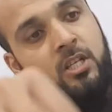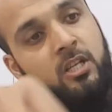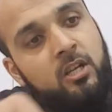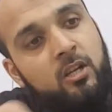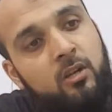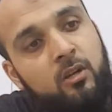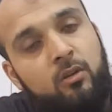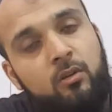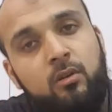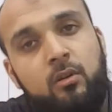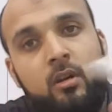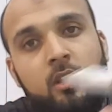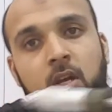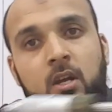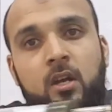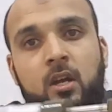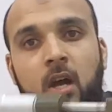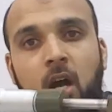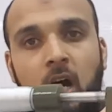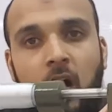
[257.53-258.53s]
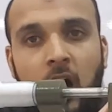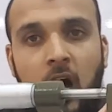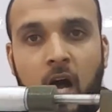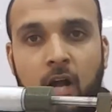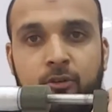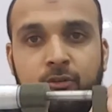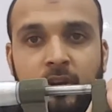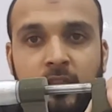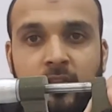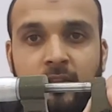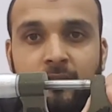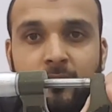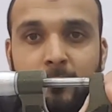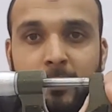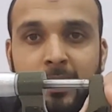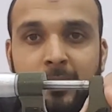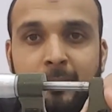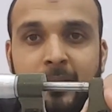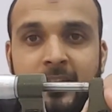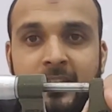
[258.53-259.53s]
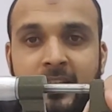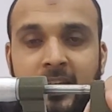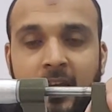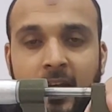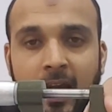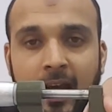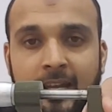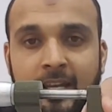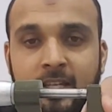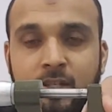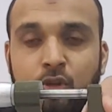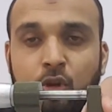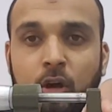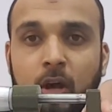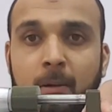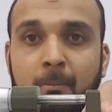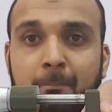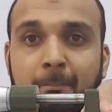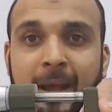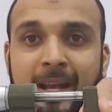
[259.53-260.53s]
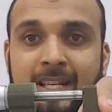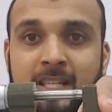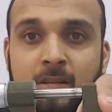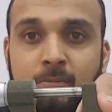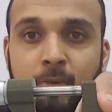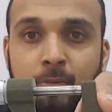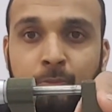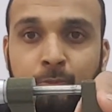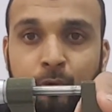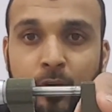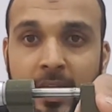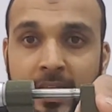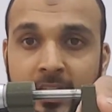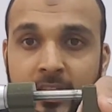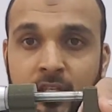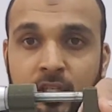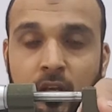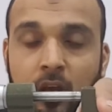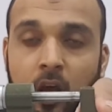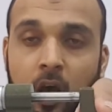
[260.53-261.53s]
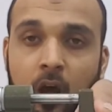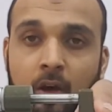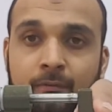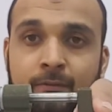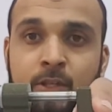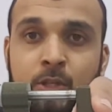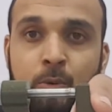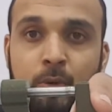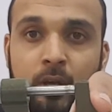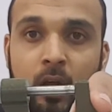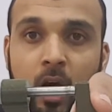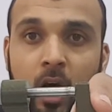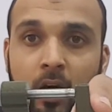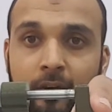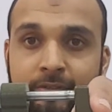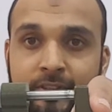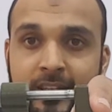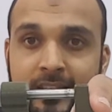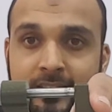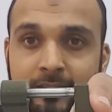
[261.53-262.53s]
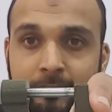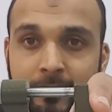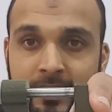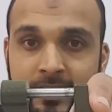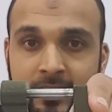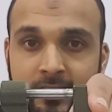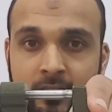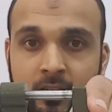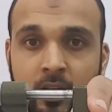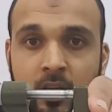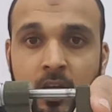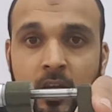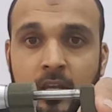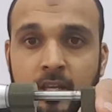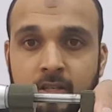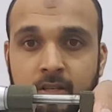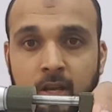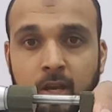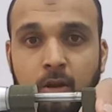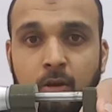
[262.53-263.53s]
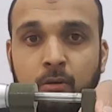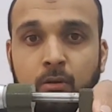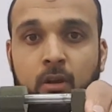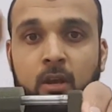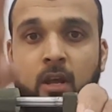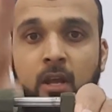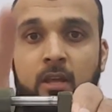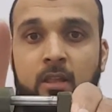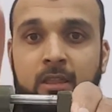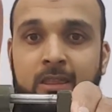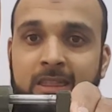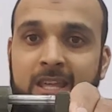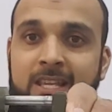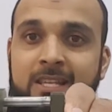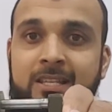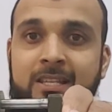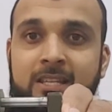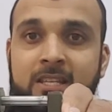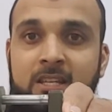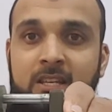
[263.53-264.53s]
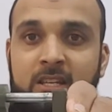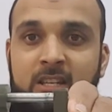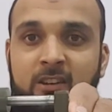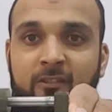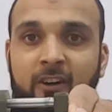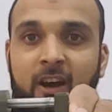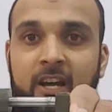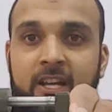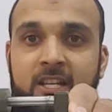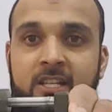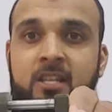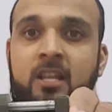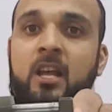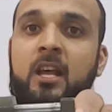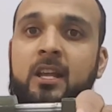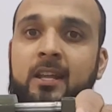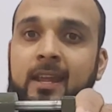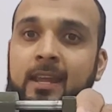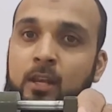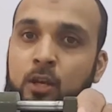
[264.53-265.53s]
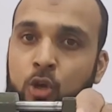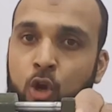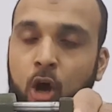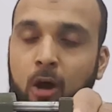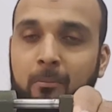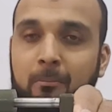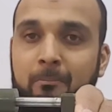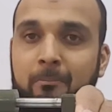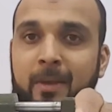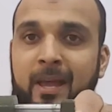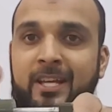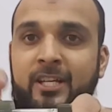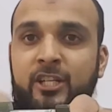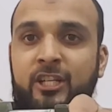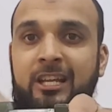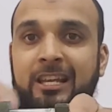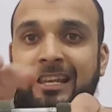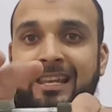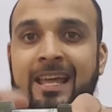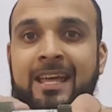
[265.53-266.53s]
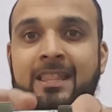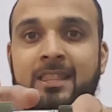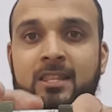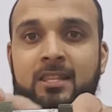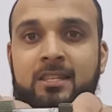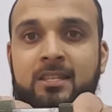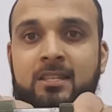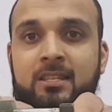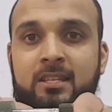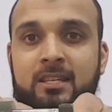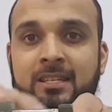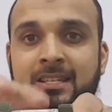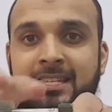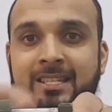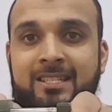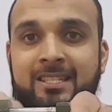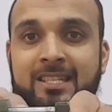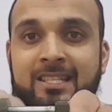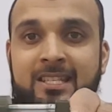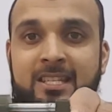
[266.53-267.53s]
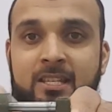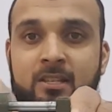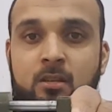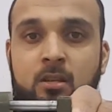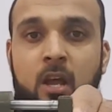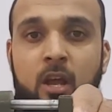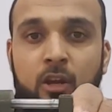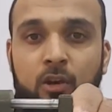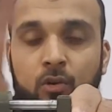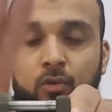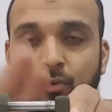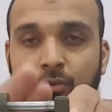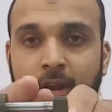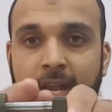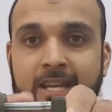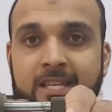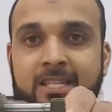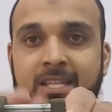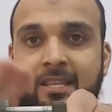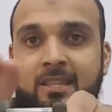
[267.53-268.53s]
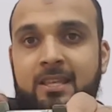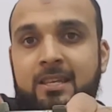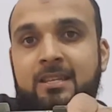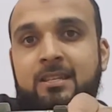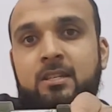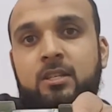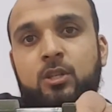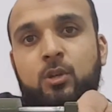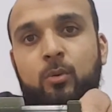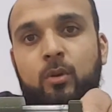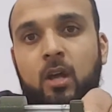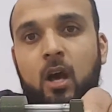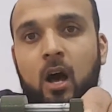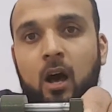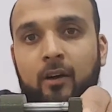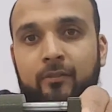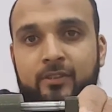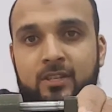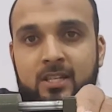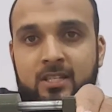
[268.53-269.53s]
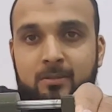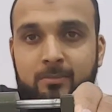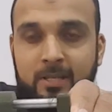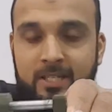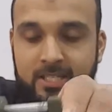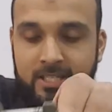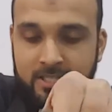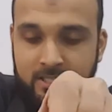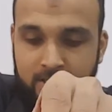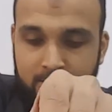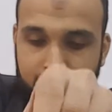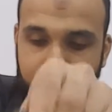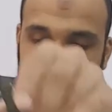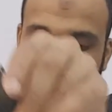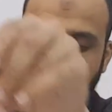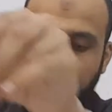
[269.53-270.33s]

to 1/100th of a millimeter, and it's got a maximum range of 2.5 centimeters. So this device cannot measure lengths and distances greater than 2.5 centimeters.